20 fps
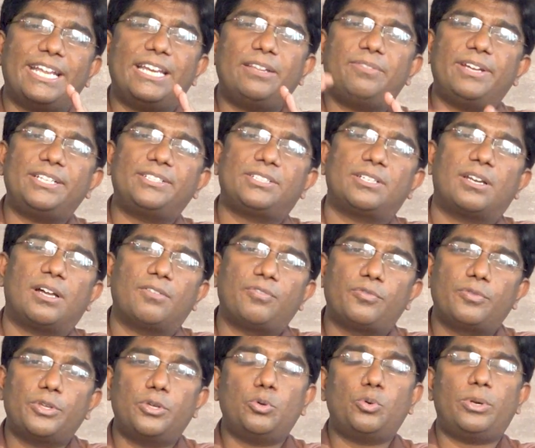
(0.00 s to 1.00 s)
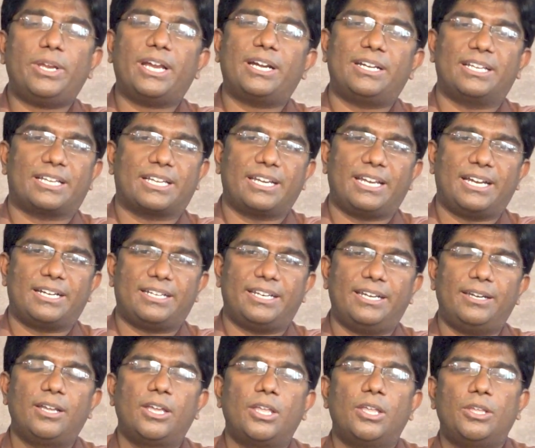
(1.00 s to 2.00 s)
elevation of urea and
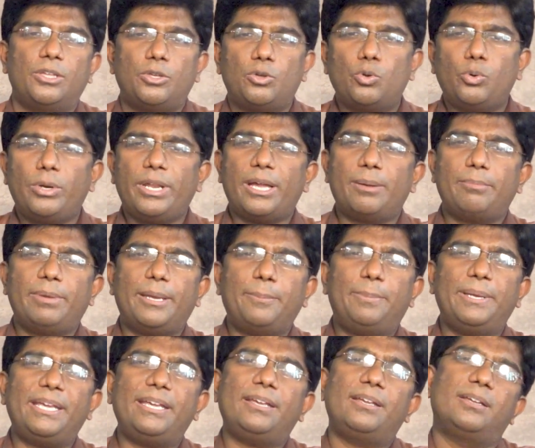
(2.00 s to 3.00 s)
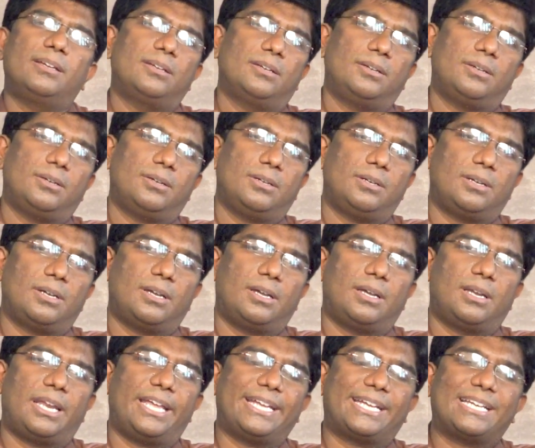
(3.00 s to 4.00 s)
creatinine. Urea may be
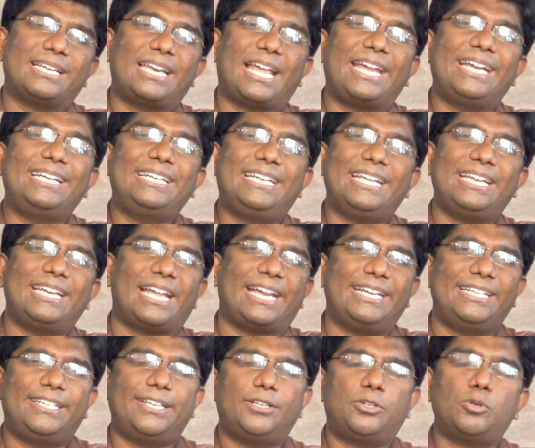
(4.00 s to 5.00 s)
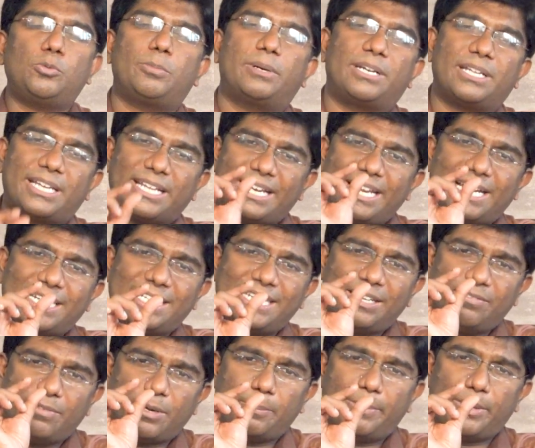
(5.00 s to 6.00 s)
like 90, 92, but
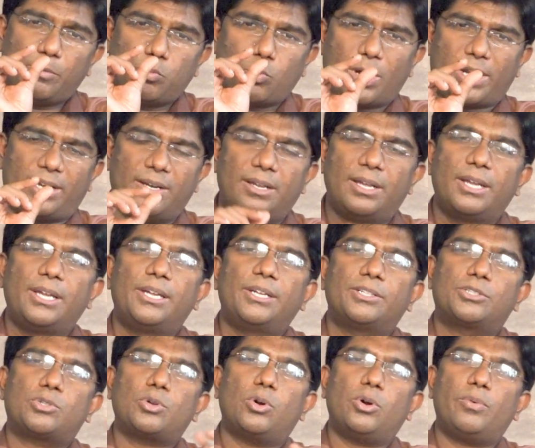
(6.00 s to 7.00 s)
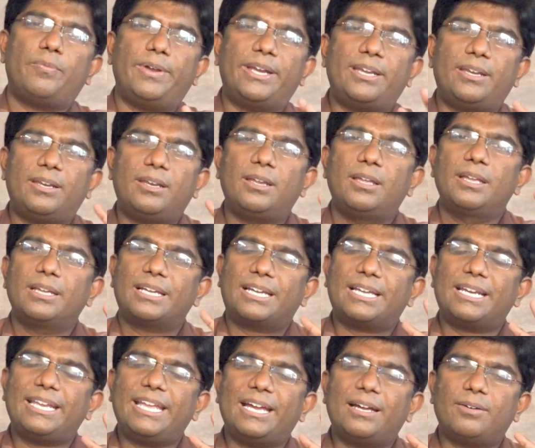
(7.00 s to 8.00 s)
creatinine will be 1. So when
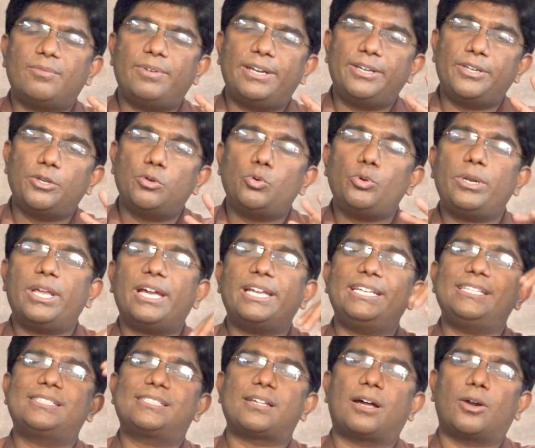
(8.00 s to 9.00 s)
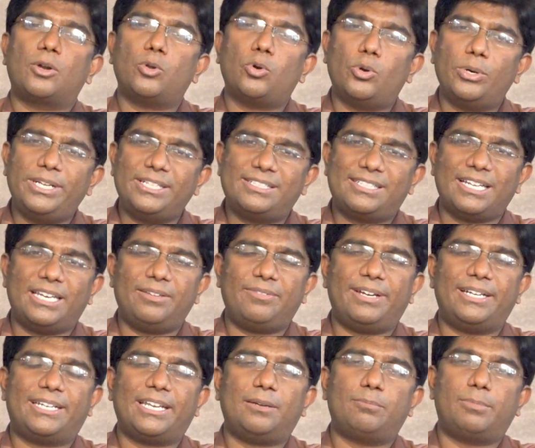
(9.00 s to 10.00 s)
urea is alone is
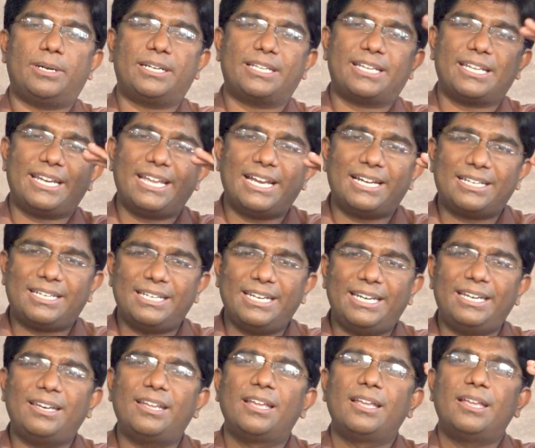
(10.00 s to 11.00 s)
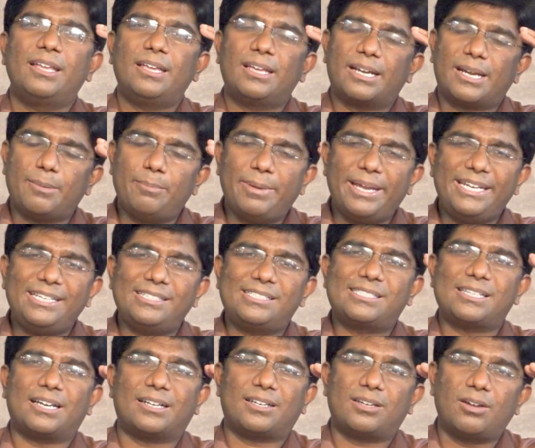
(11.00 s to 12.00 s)
elevated, but creatinine
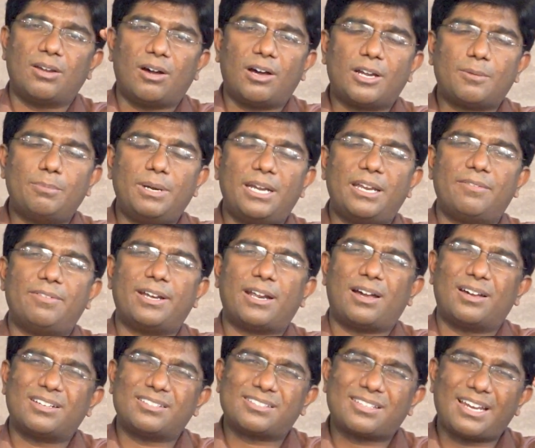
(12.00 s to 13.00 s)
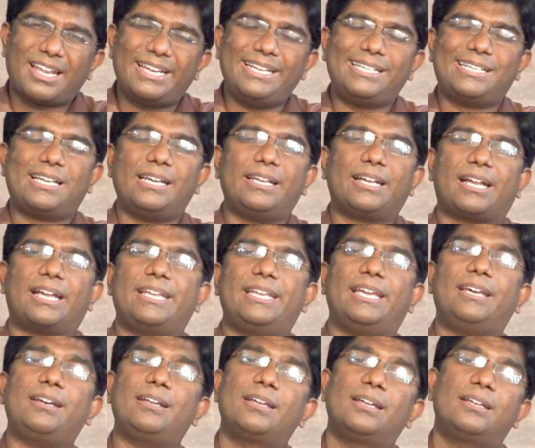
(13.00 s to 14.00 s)
remains at normal level or slightly
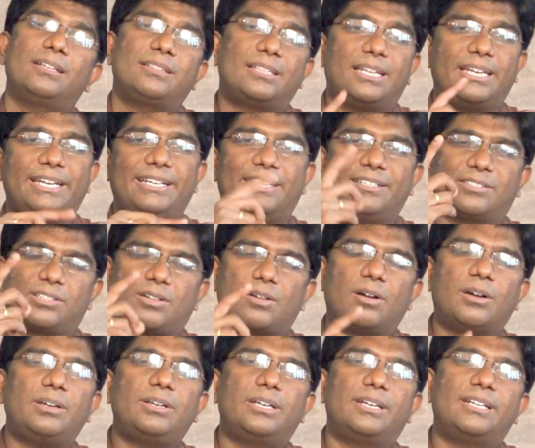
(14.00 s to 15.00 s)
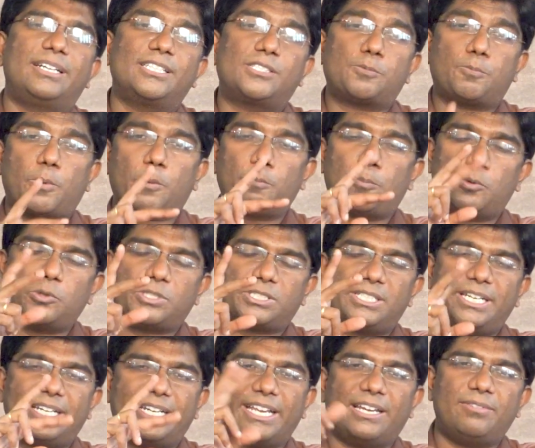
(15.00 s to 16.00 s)
higher, then it is called the
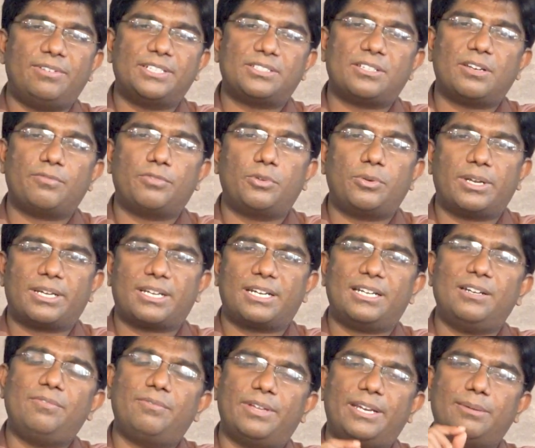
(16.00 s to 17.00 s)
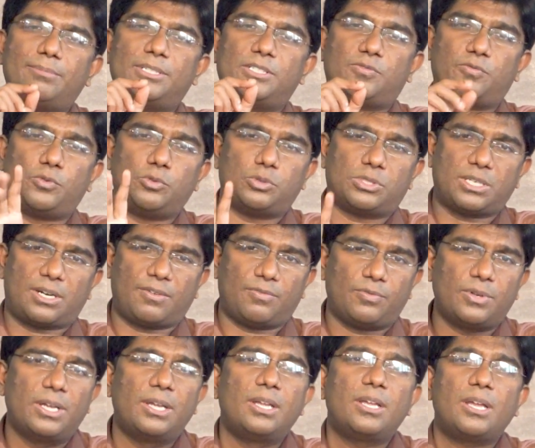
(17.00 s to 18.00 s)
disproportionate elevation of urea creatinine, very much future of
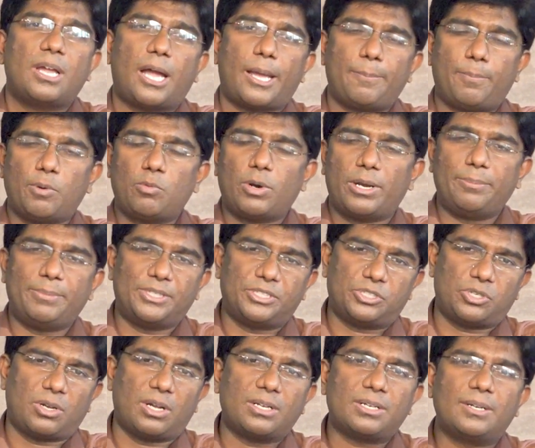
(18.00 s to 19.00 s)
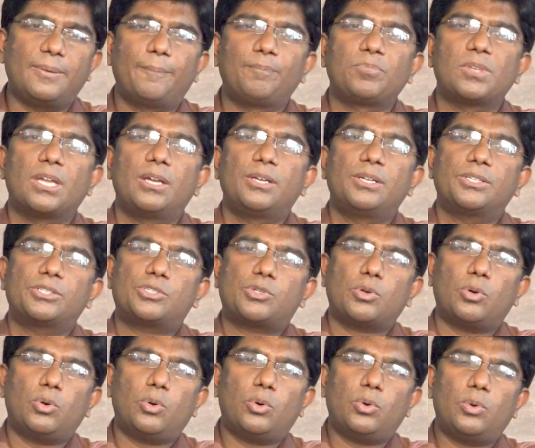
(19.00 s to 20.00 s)
hypovolemic shock.
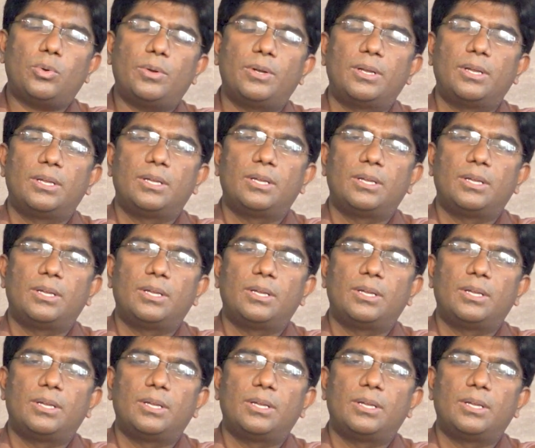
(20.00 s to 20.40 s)
So